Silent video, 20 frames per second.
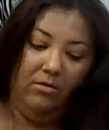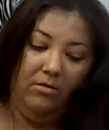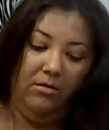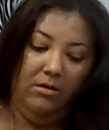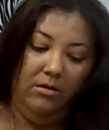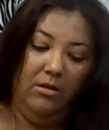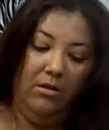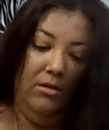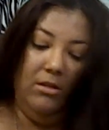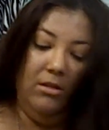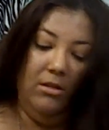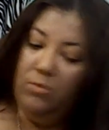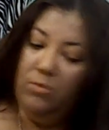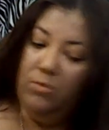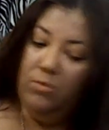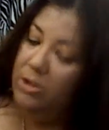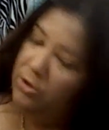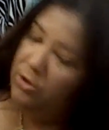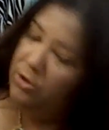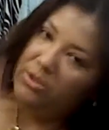I just
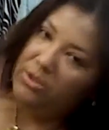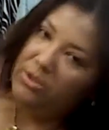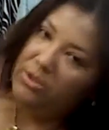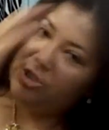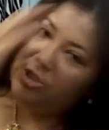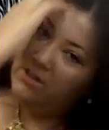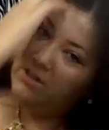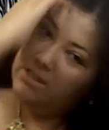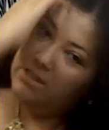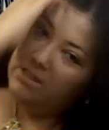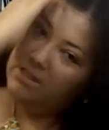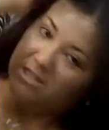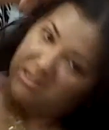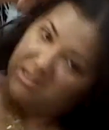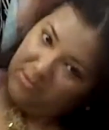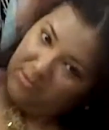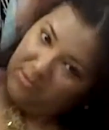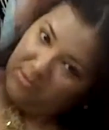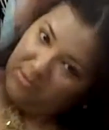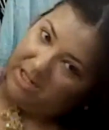want to be sure it's
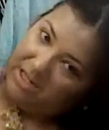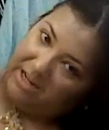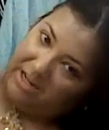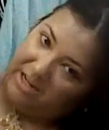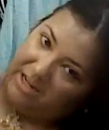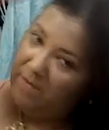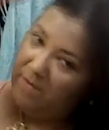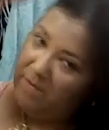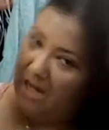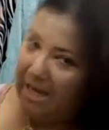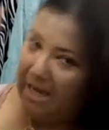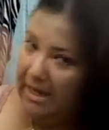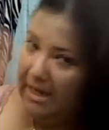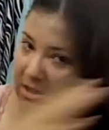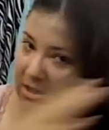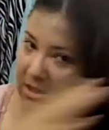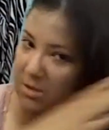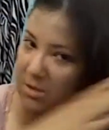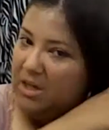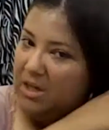completely off my
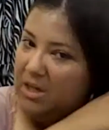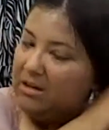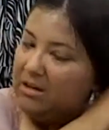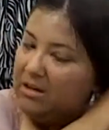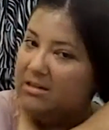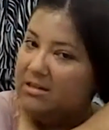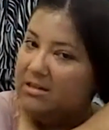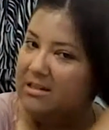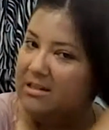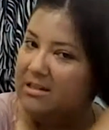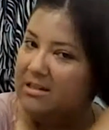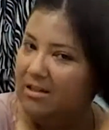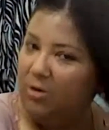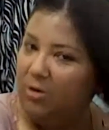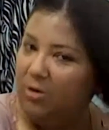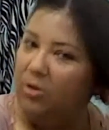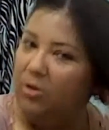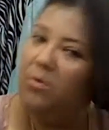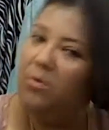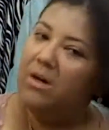hands, because
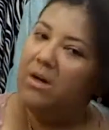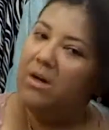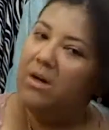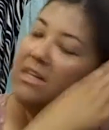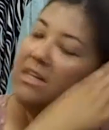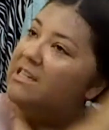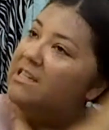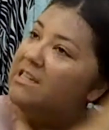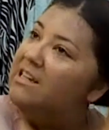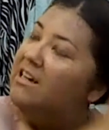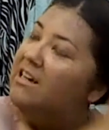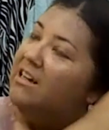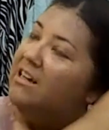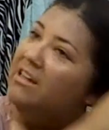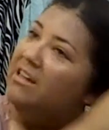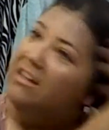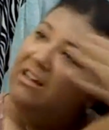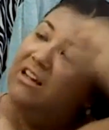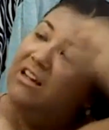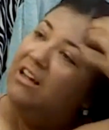otherwise
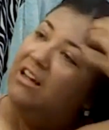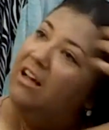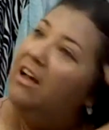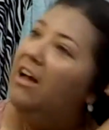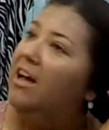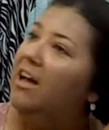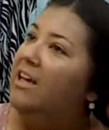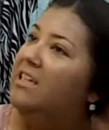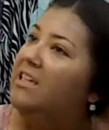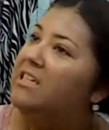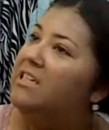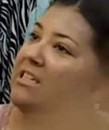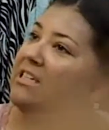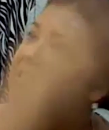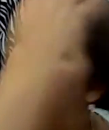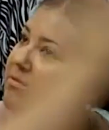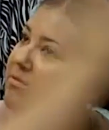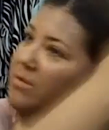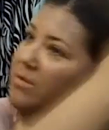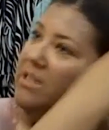it's just
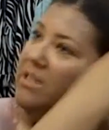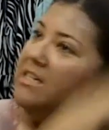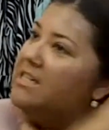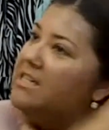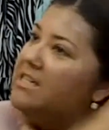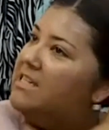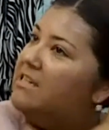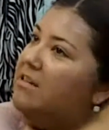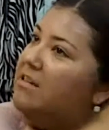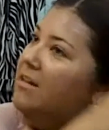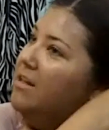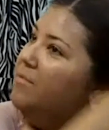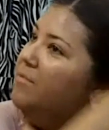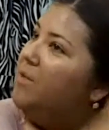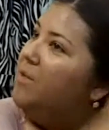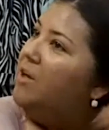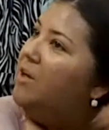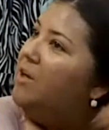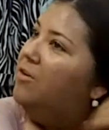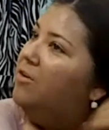going to be
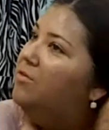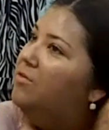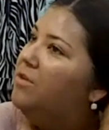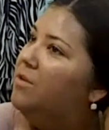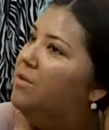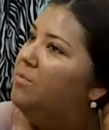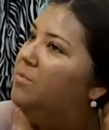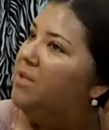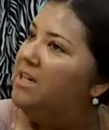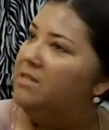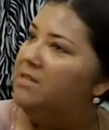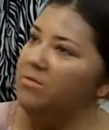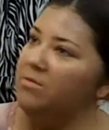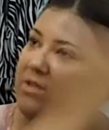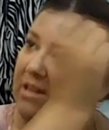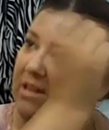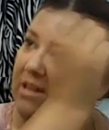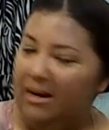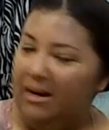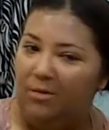slipping all over the place with
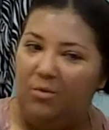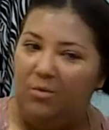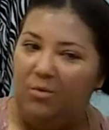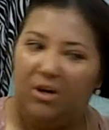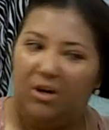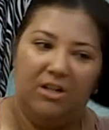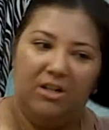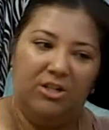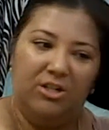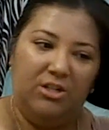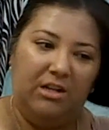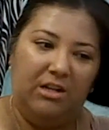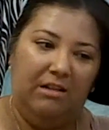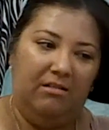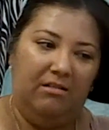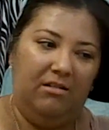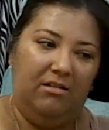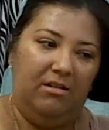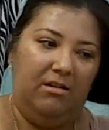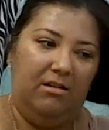the hairbrush
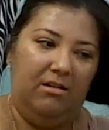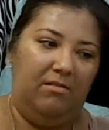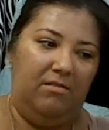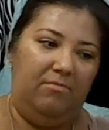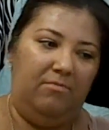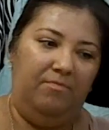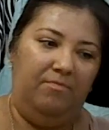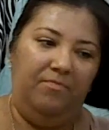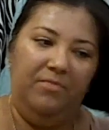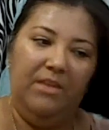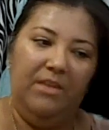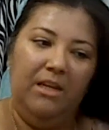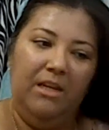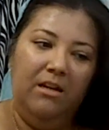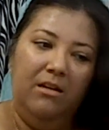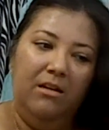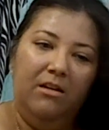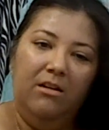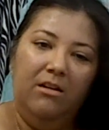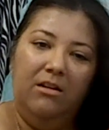and
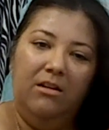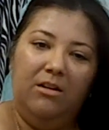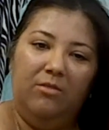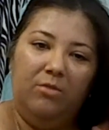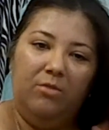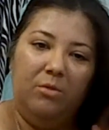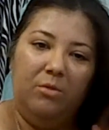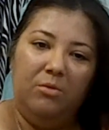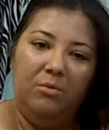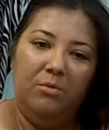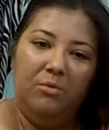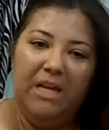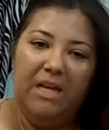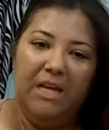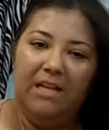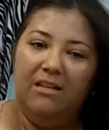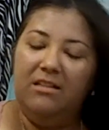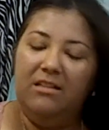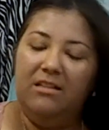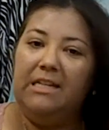rubber
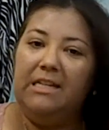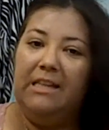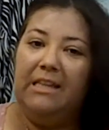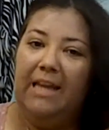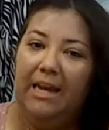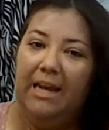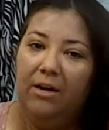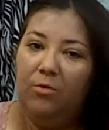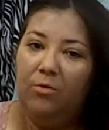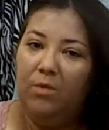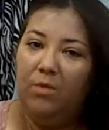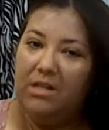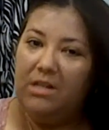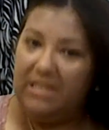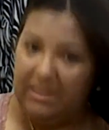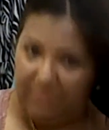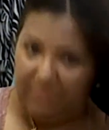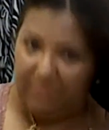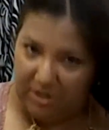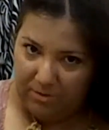bands and the hair
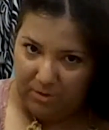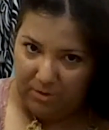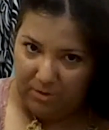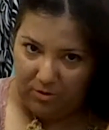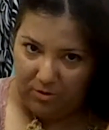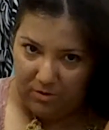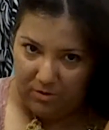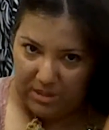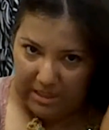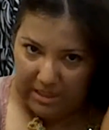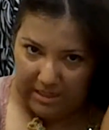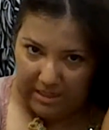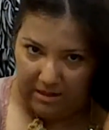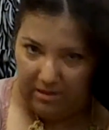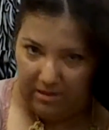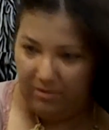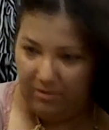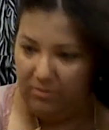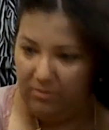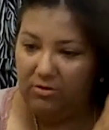ones I'm going to be using
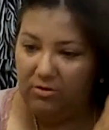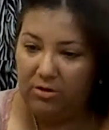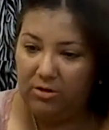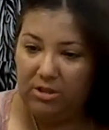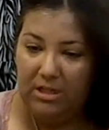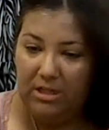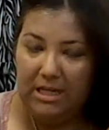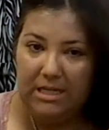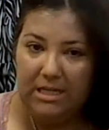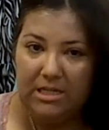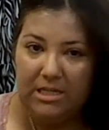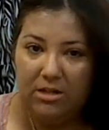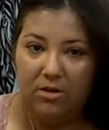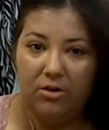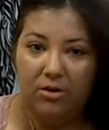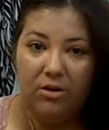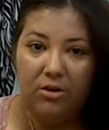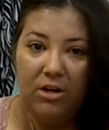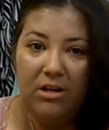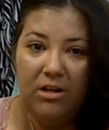for today's
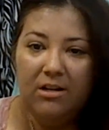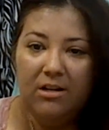look.